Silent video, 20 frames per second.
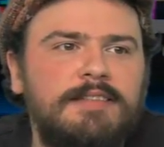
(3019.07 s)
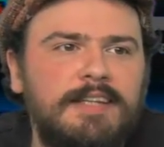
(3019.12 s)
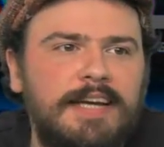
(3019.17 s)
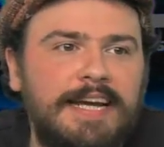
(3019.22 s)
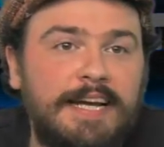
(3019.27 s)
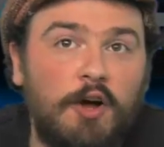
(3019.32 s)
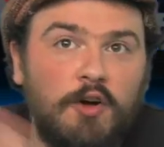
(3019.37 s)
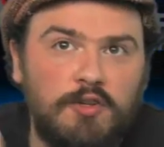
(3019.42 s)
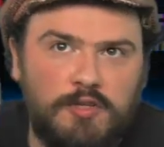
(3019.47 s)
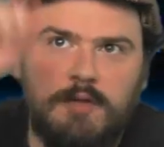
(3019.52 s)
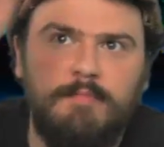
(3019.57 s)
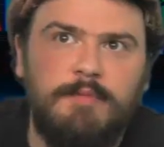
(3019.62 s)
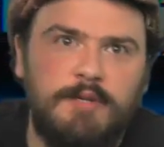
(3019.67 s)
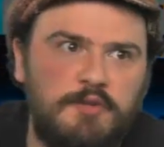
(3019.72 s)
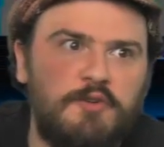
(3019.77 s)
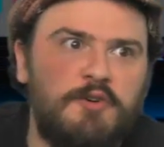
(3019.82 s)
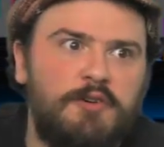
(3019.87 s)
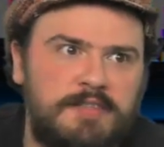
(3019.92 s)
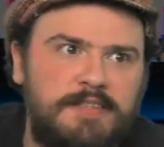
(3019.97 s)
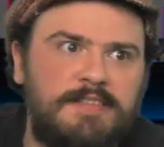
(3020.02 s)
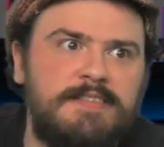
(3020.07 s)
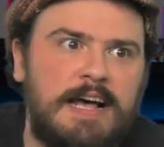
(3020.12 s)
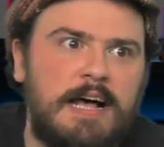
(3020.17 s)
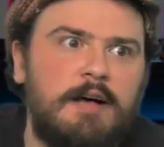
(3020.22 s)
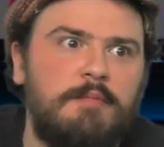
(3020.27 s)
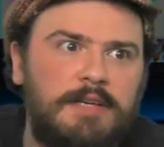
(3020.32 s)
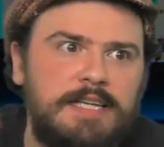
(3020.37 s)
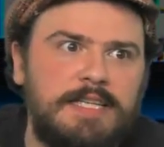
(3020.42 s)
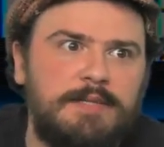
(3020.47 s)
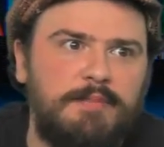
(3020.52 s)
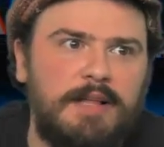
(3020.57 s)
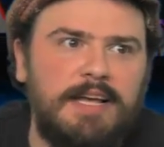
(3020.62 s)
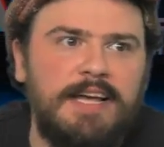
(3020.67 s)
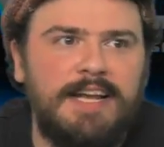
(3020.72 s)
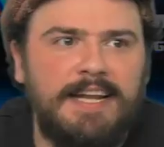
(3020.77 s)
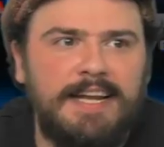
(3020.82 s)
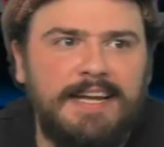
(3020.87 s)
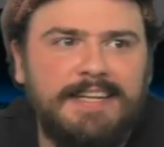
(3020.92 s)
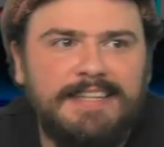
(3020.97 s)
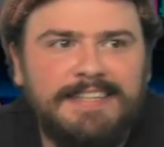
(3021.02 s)
He knocked on my door to tell me he's
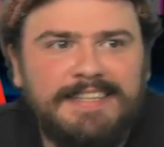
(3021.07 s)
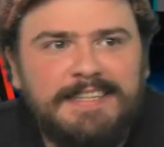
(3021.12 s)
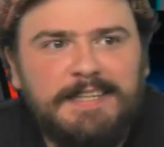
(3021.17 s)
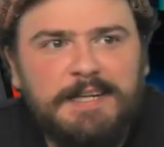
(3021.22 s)
playing it.